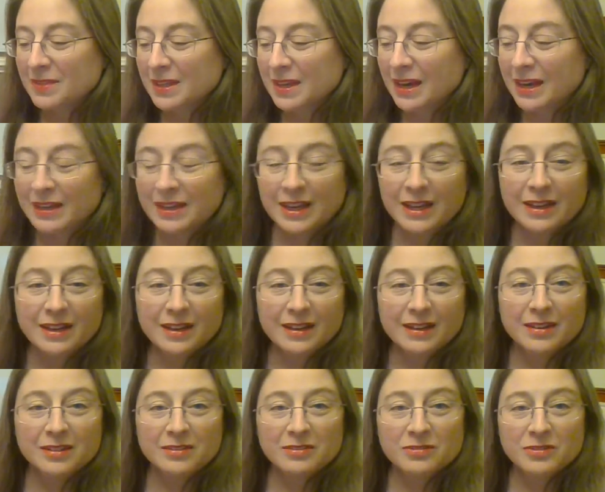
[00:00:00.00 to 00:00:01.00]
I
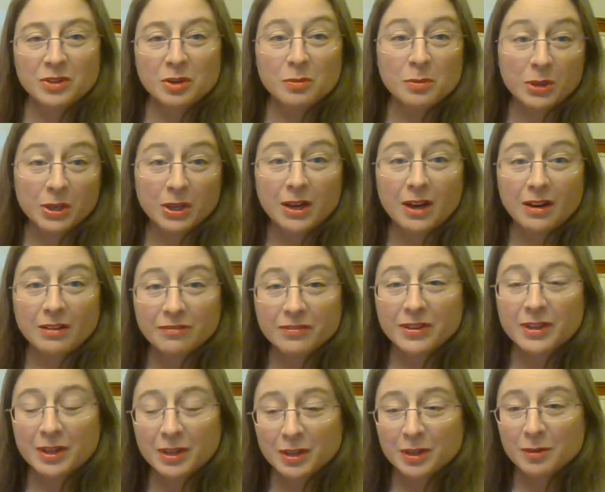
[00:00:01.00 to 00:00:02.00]
can feel more
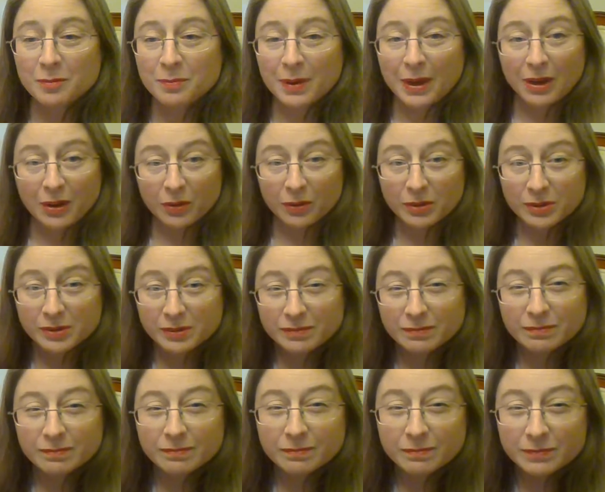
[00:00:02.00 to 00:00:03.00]
confident about
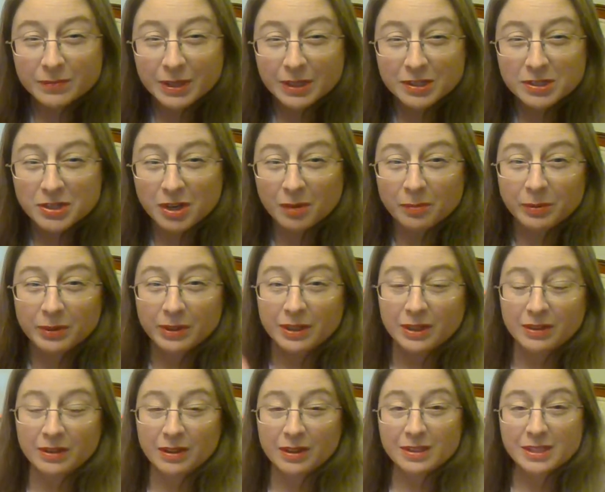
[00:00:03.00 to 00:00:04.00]

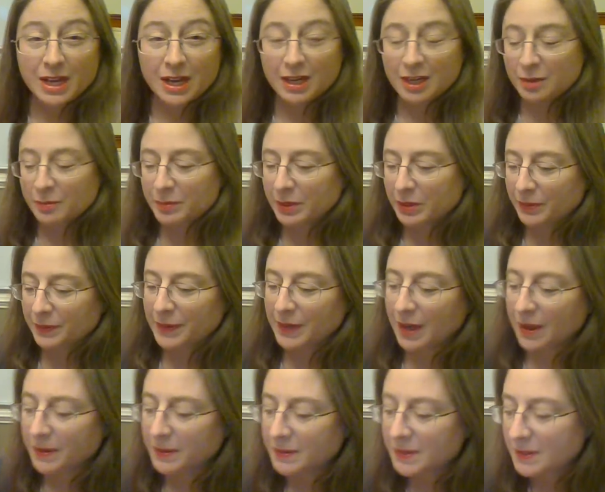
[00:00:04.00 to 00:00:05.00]
extrapolating a tiny bit on the
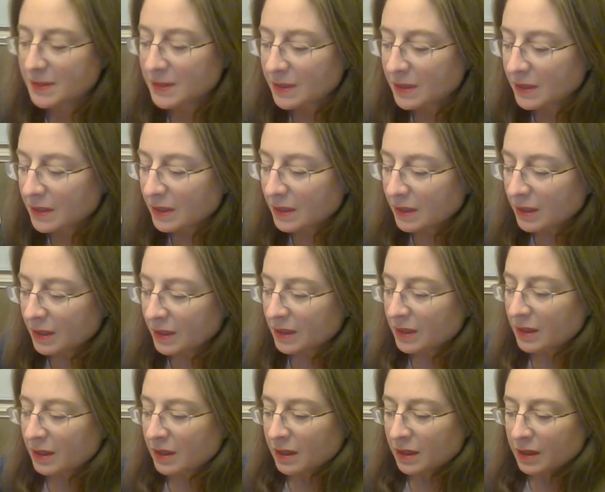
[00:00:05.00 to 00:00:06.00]
ends.
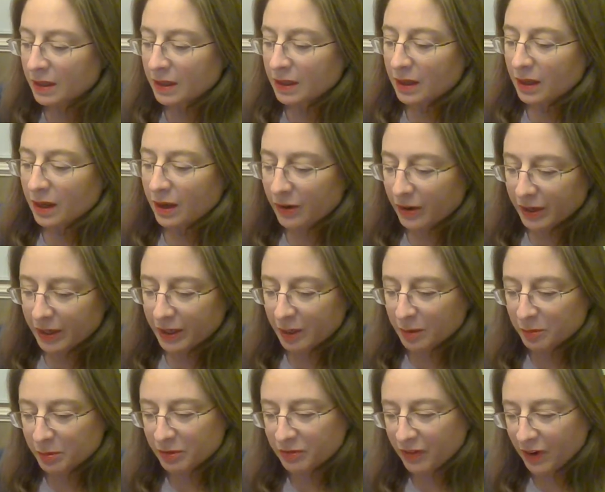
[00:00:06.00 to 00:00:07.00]
All right,
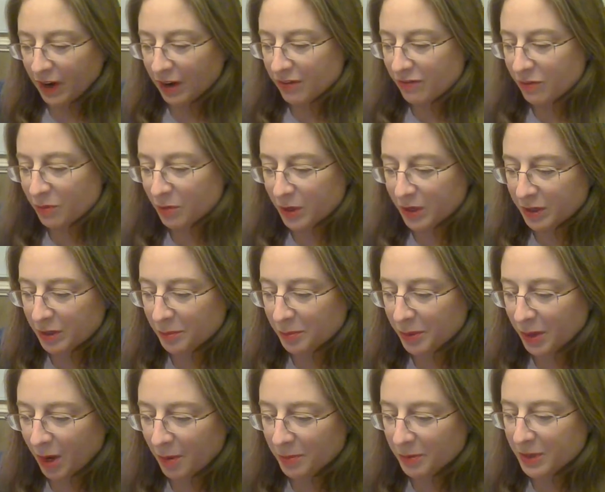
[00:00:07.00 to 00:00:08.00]
number 5. What are
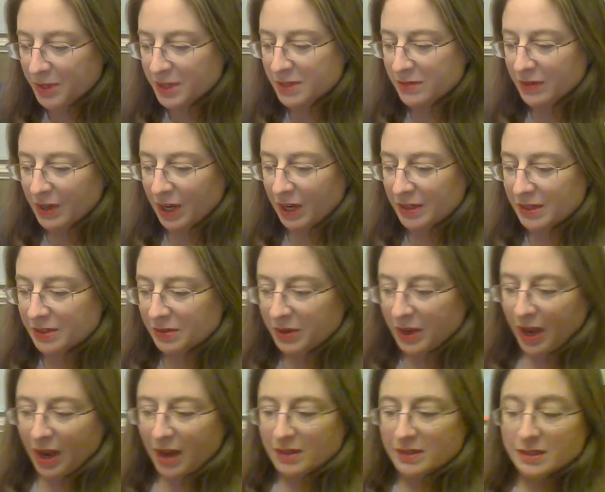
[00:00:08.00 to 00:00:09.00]
properties of an ideal
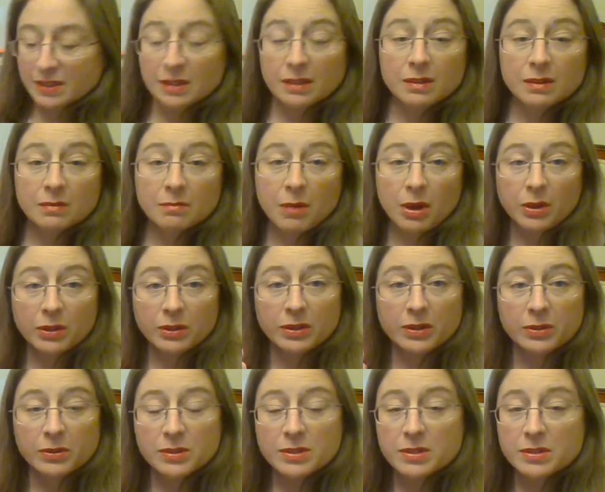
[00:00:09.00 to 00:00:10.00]
gas?
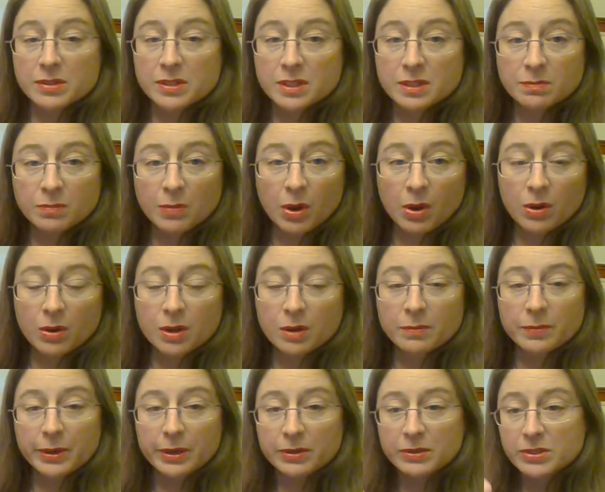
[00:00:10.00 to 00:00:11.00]
Molecules are small
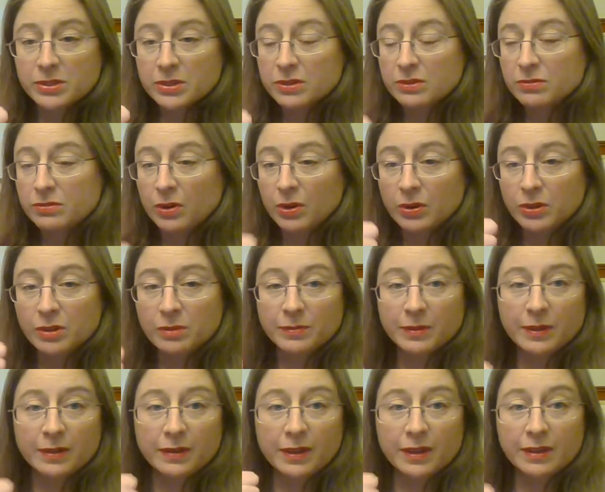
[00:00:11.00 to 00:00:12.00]
compared to the volume
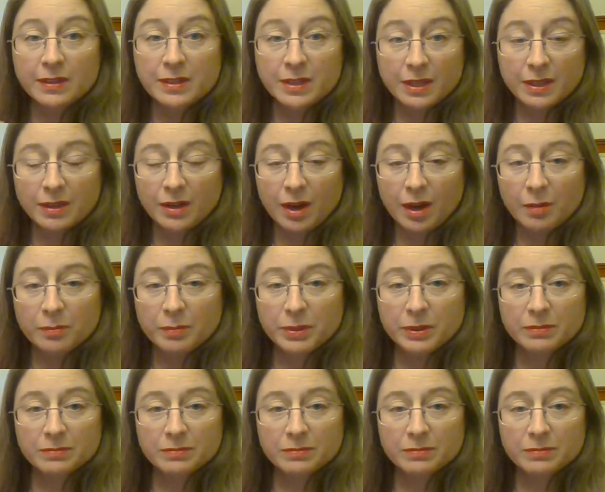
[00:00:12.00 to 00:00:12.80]
that they take up,